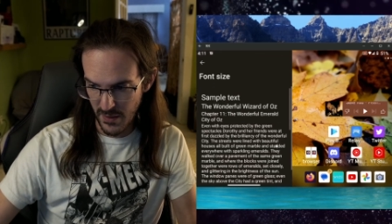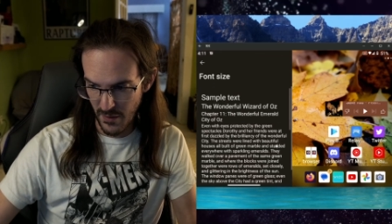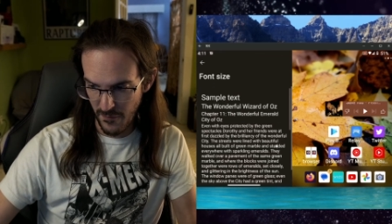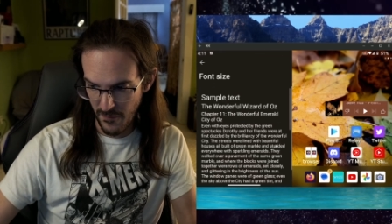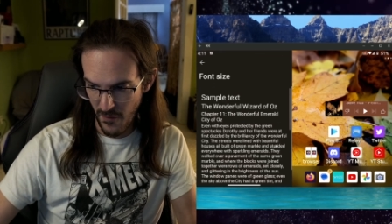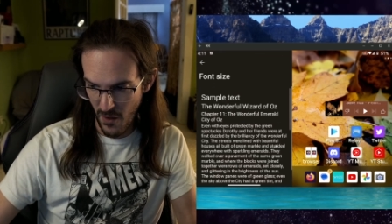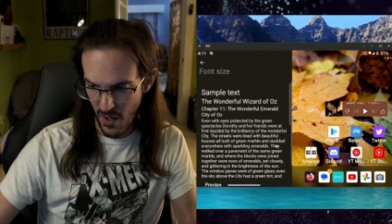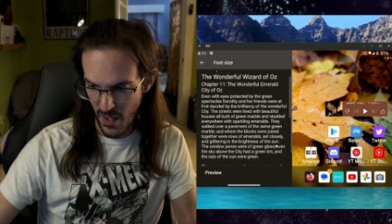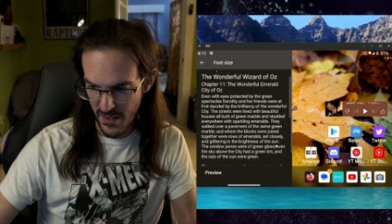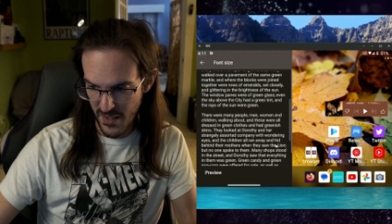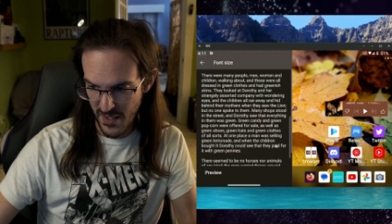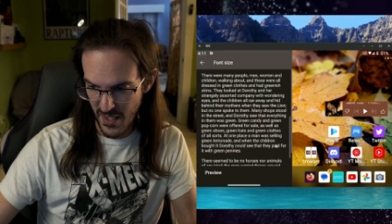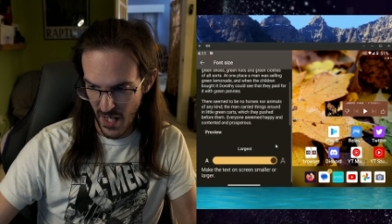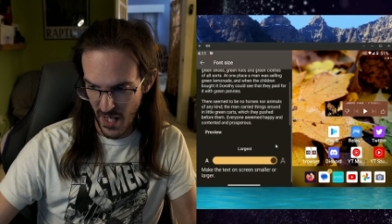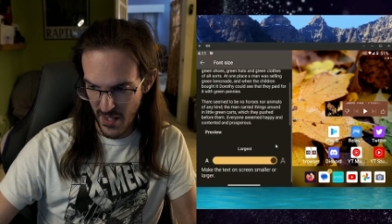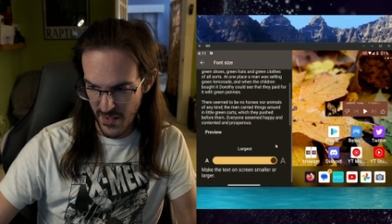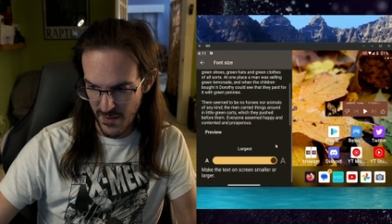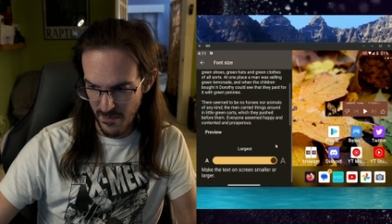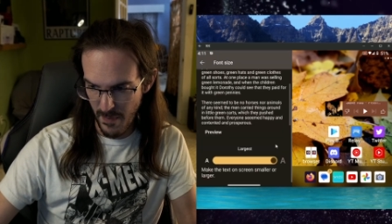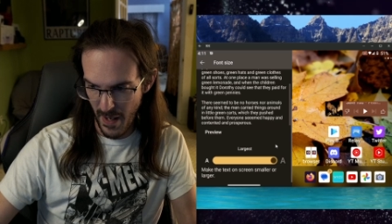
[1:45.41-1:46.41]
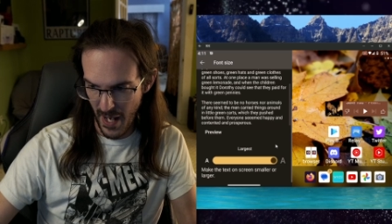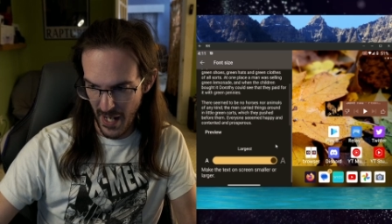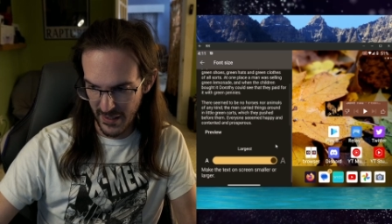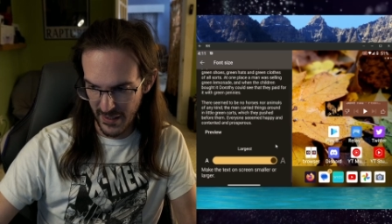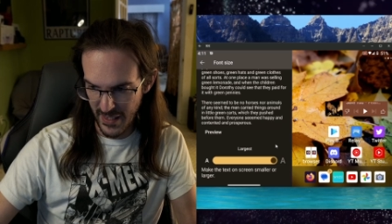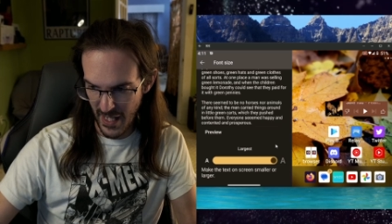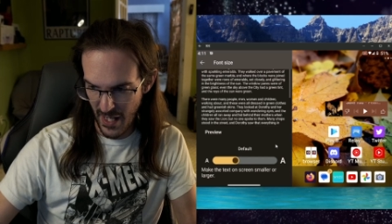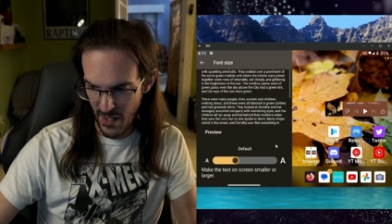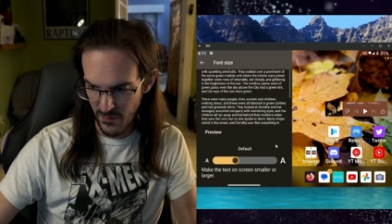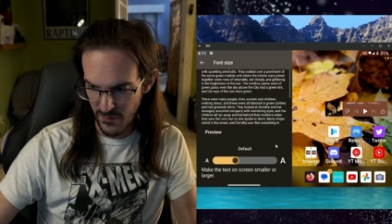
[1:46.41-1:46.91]
the font size back
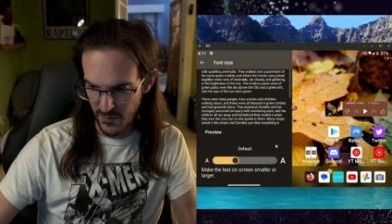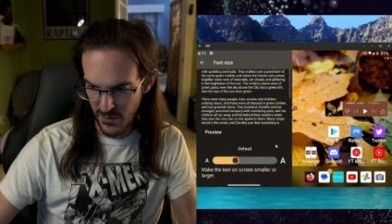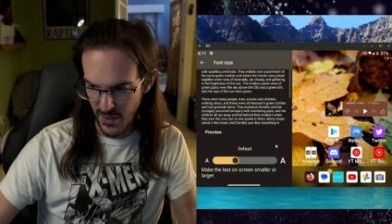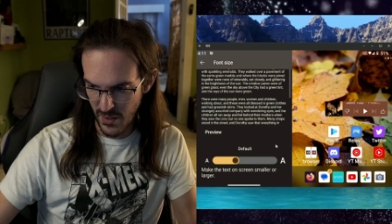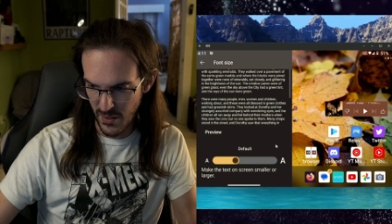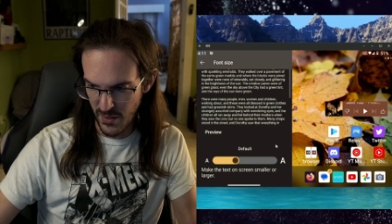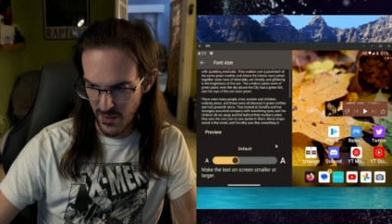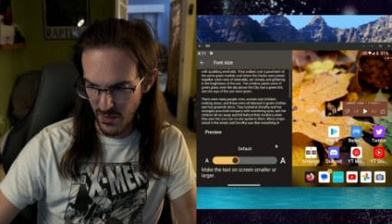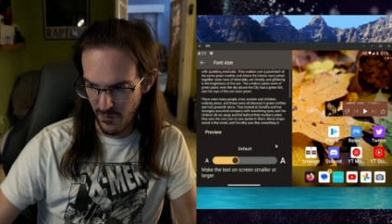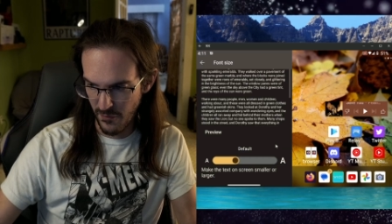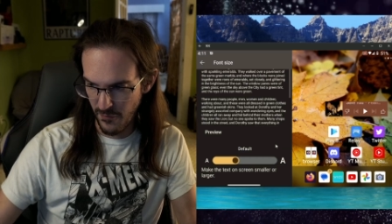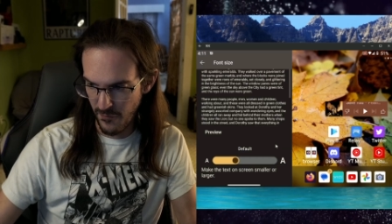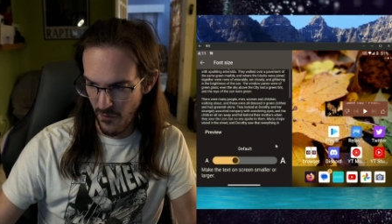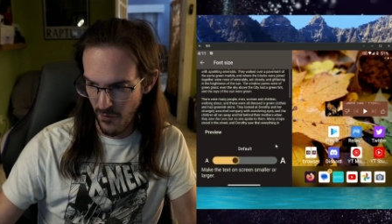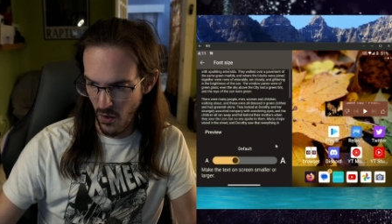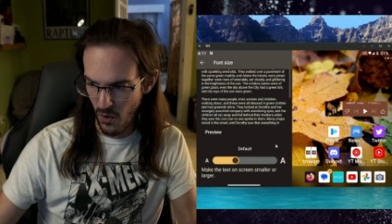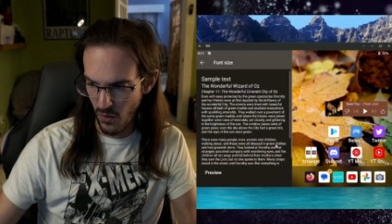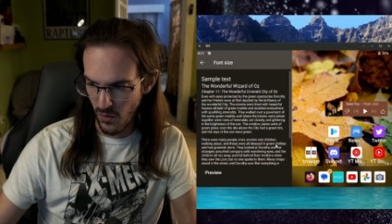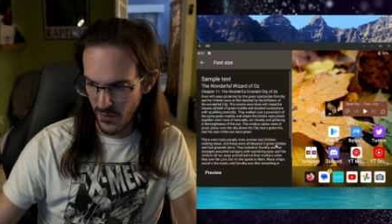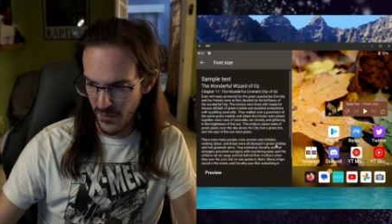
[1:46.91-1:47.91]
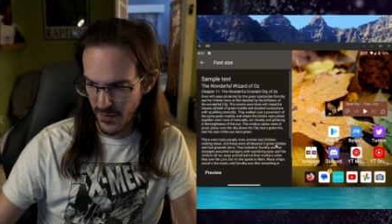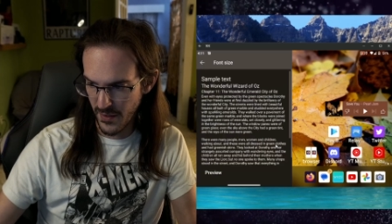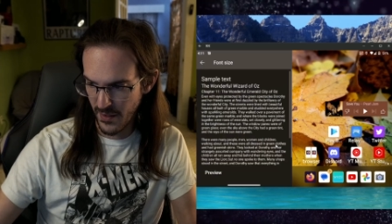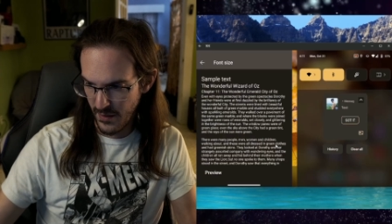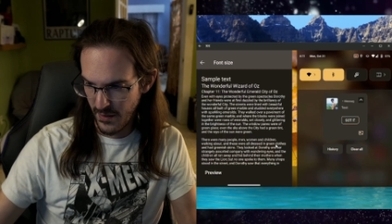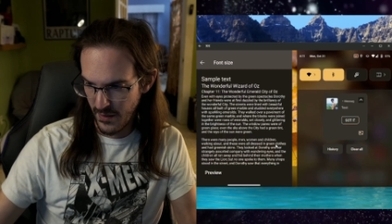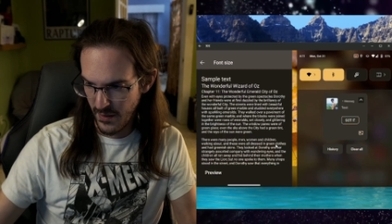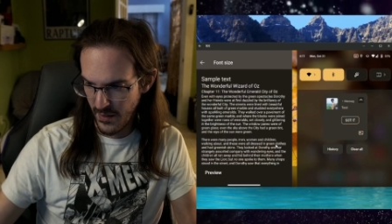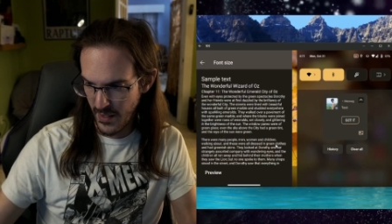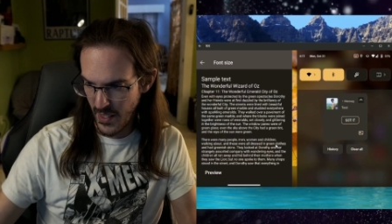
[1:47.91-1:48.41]
down to default,
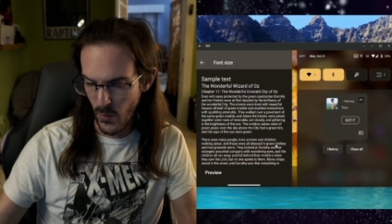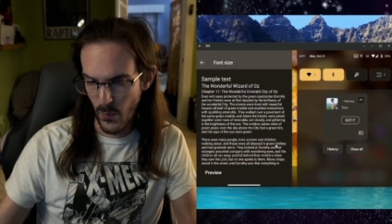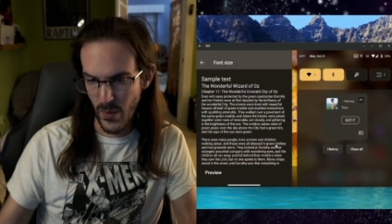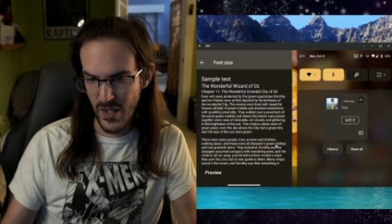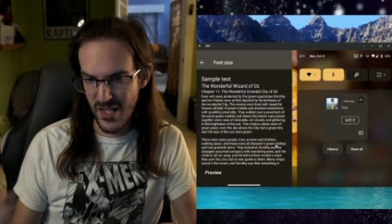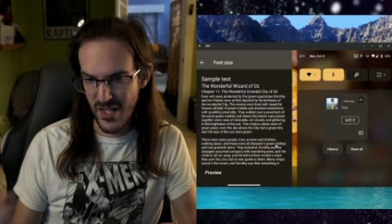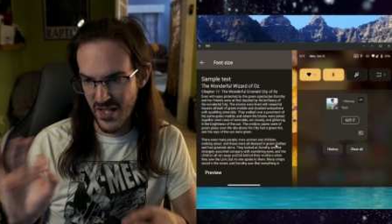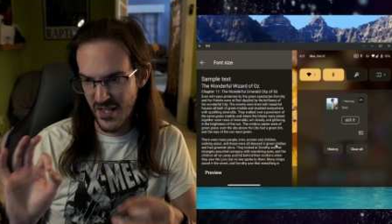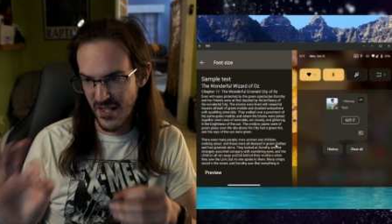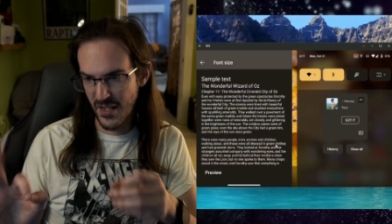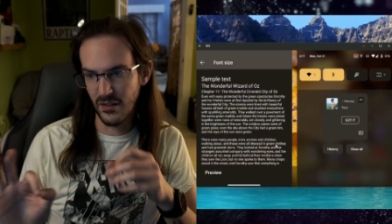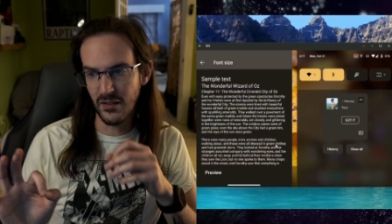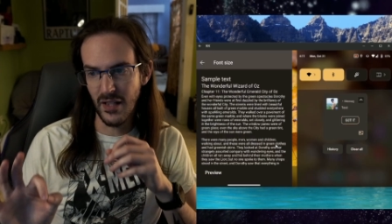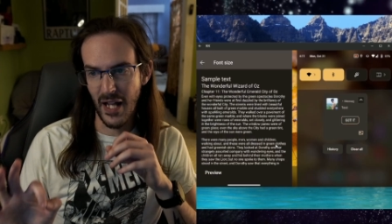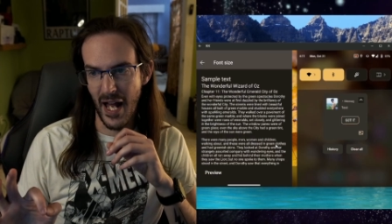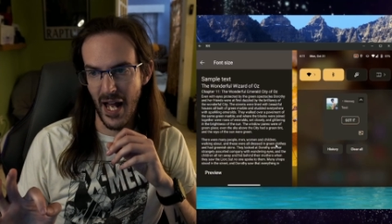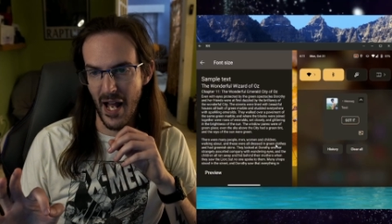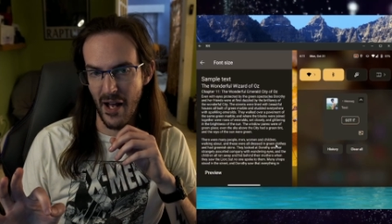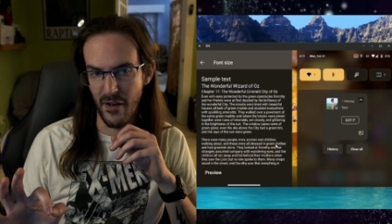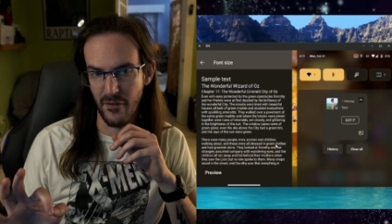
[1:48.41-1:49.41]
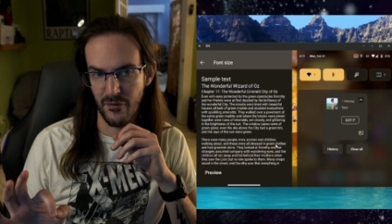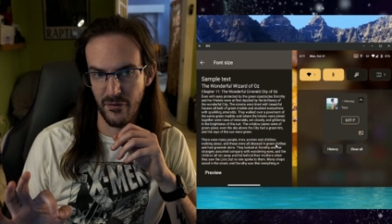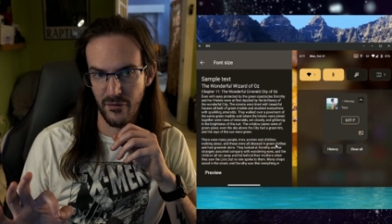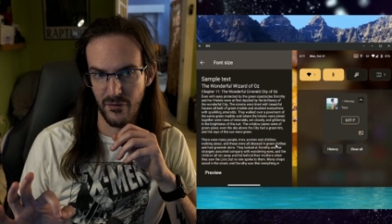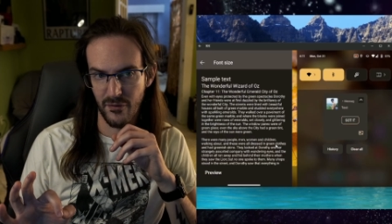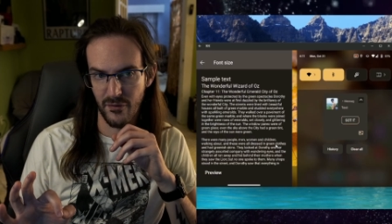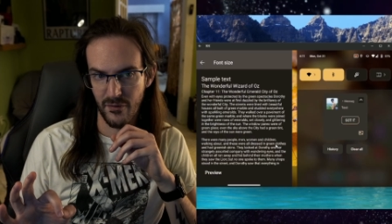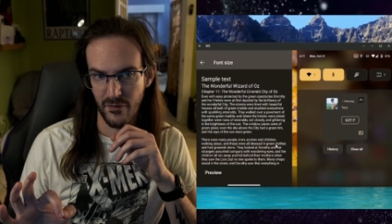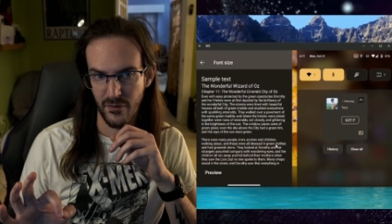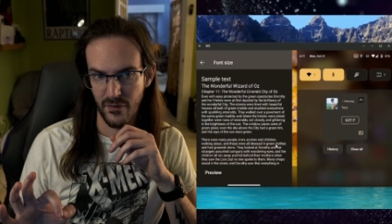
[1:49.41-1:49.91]
and we still have